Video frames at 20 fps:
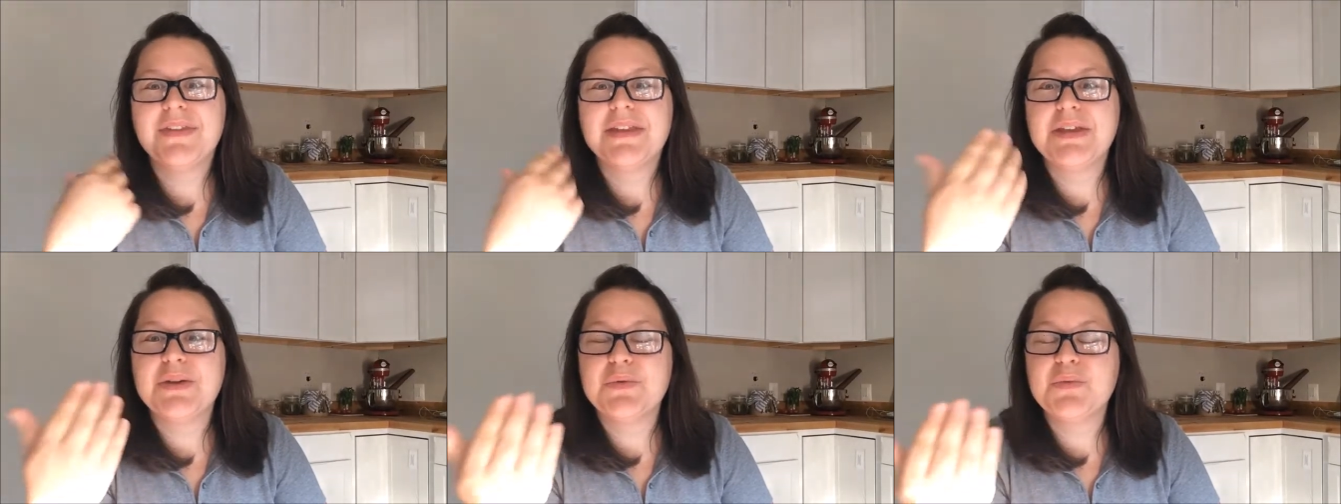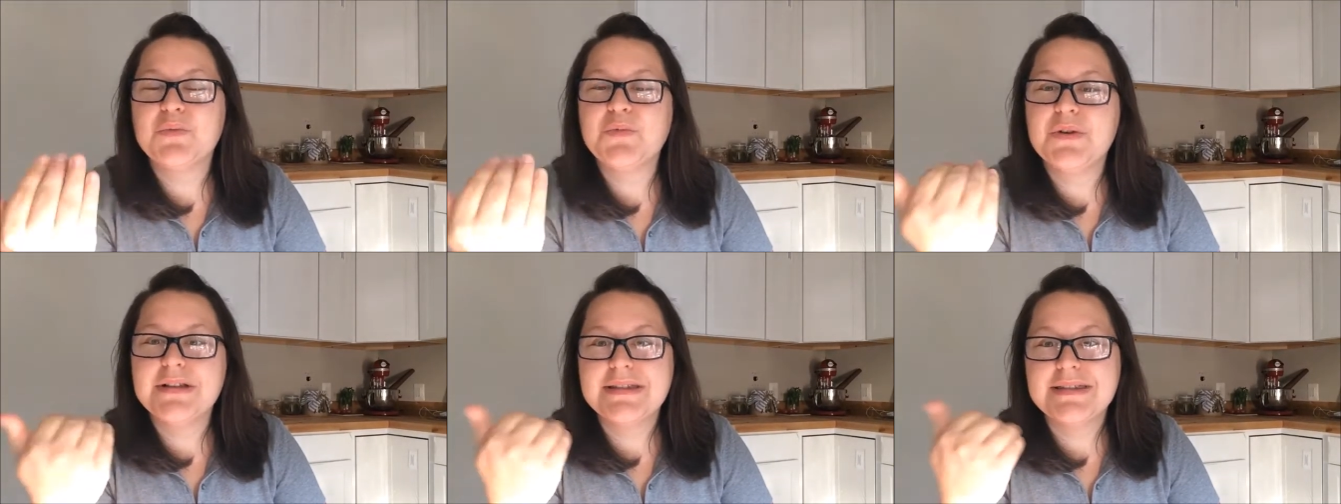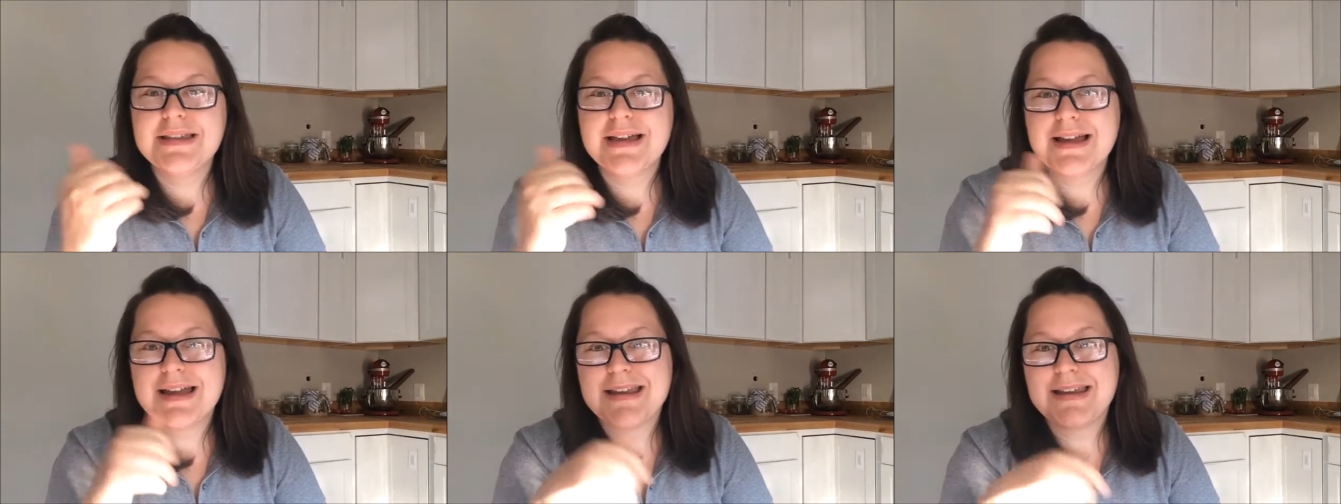He
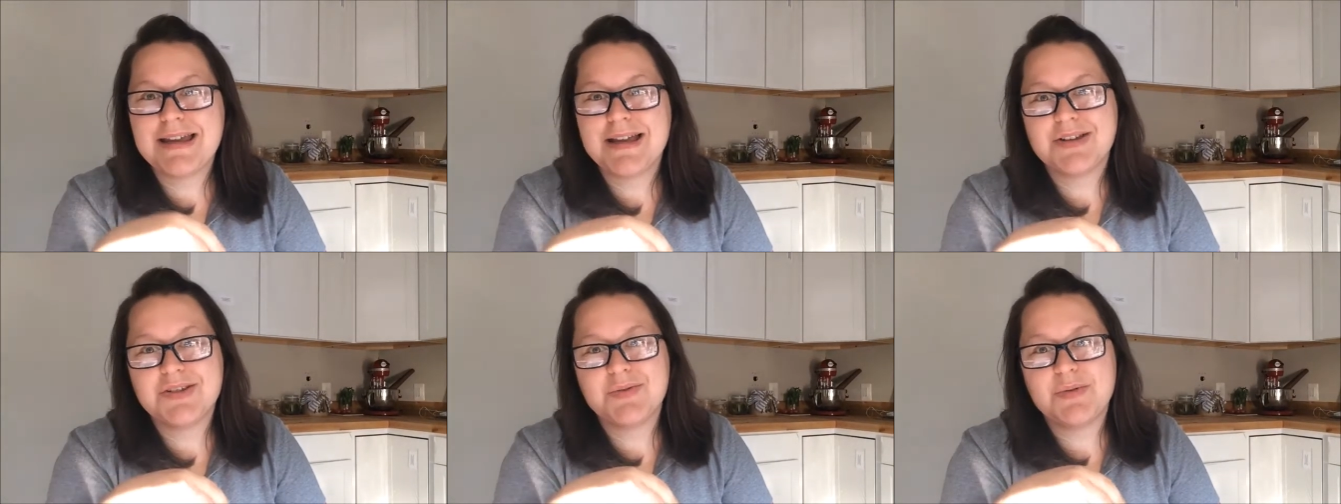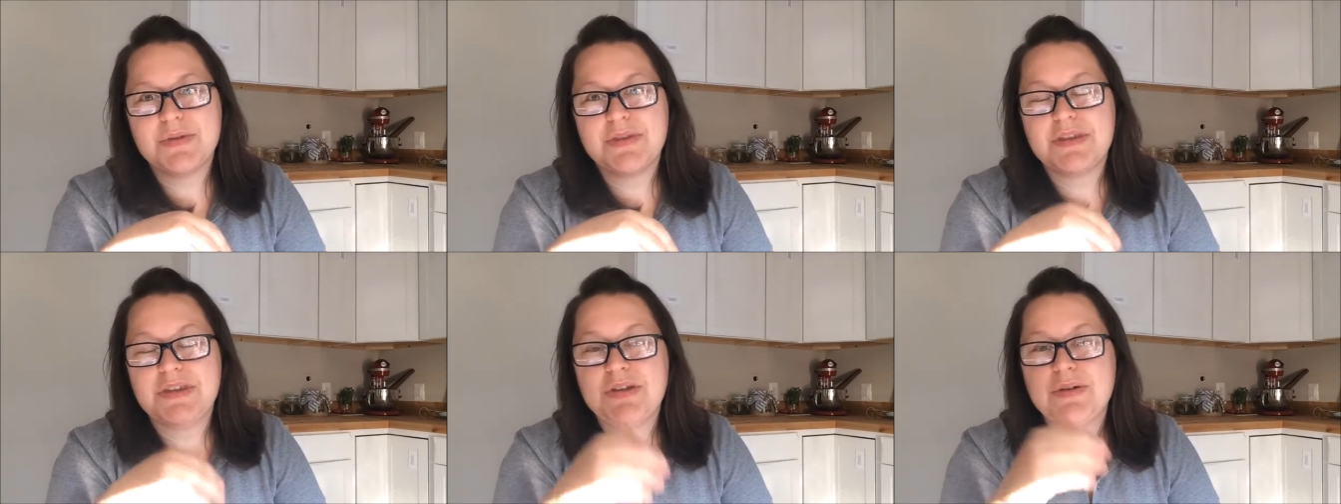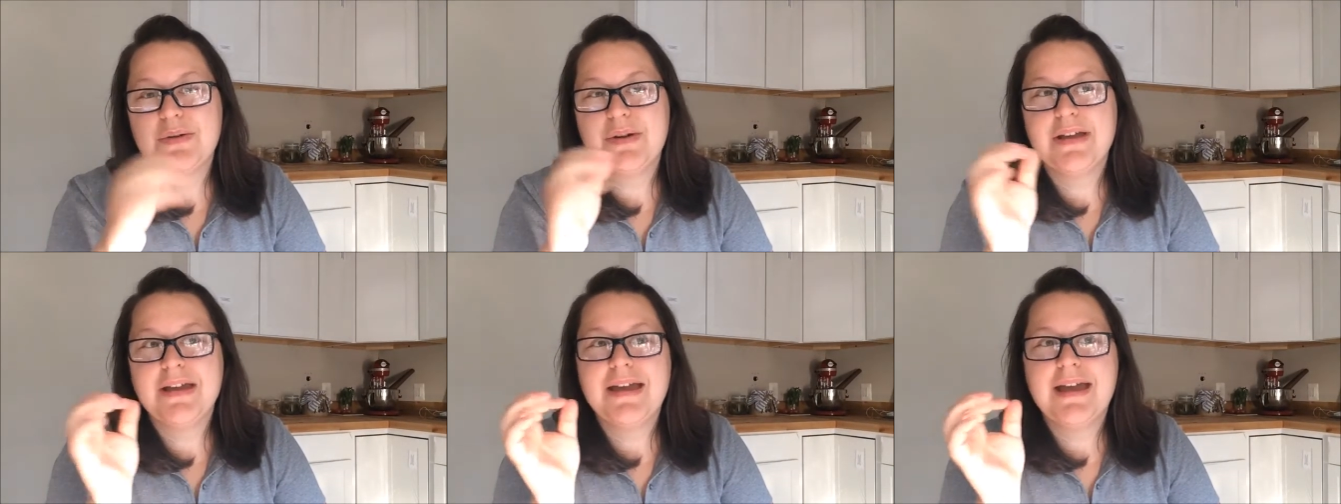wants that connection with
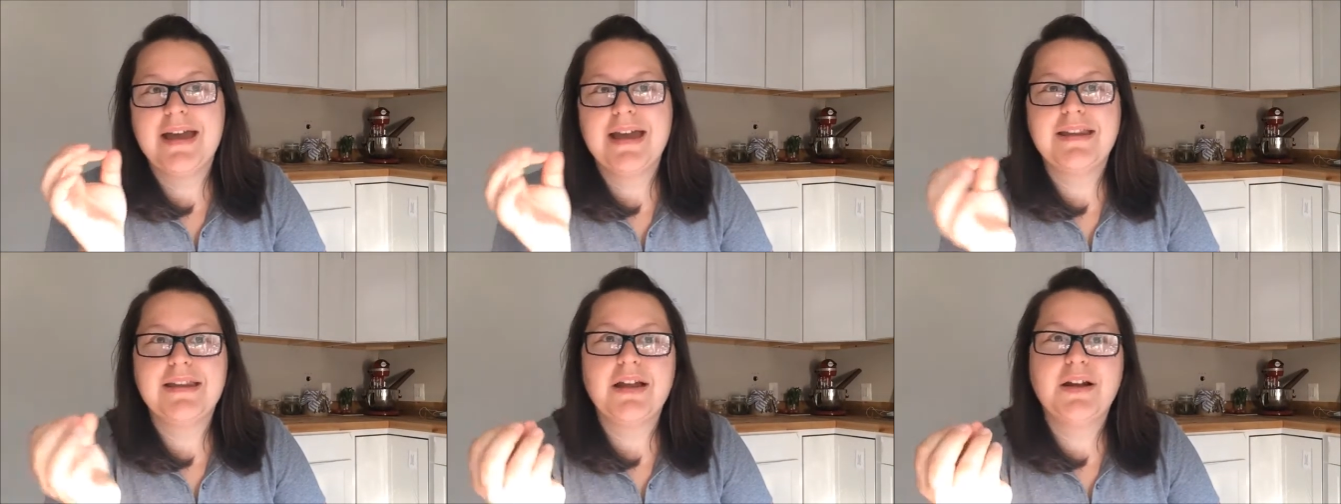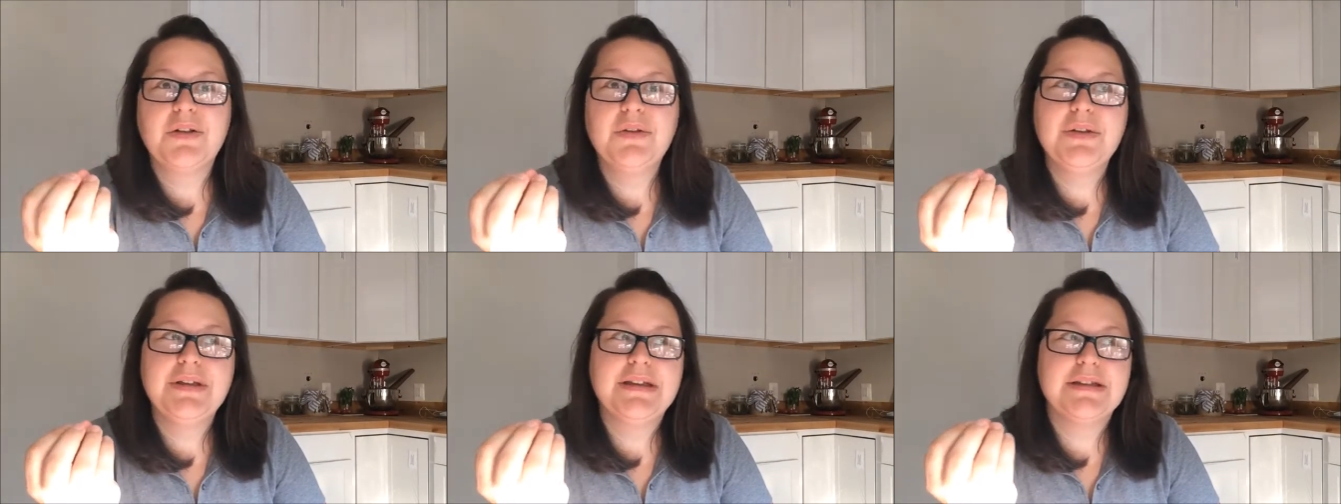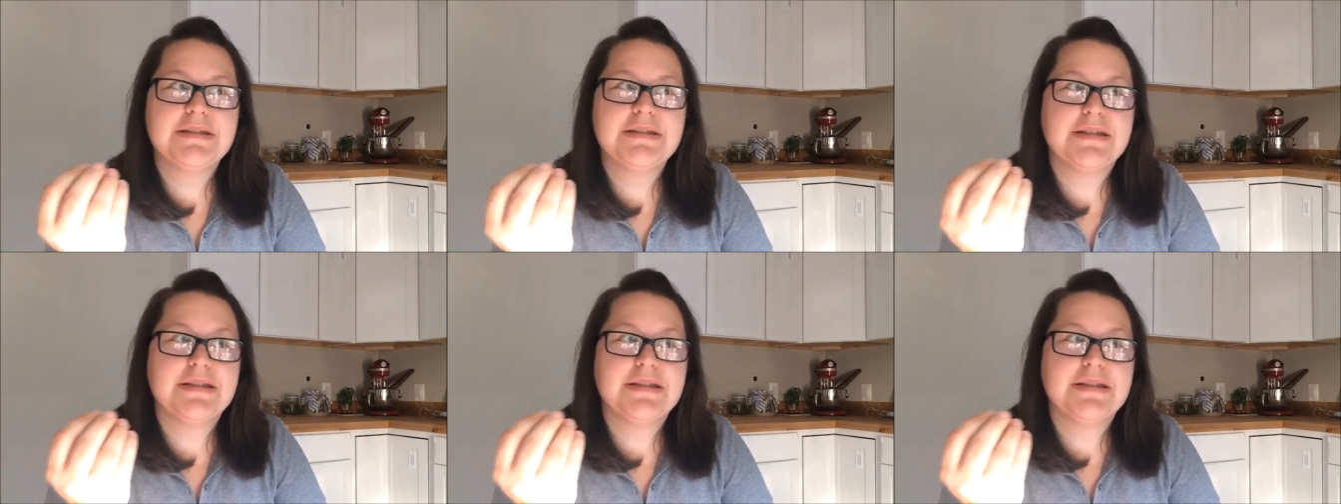you. not only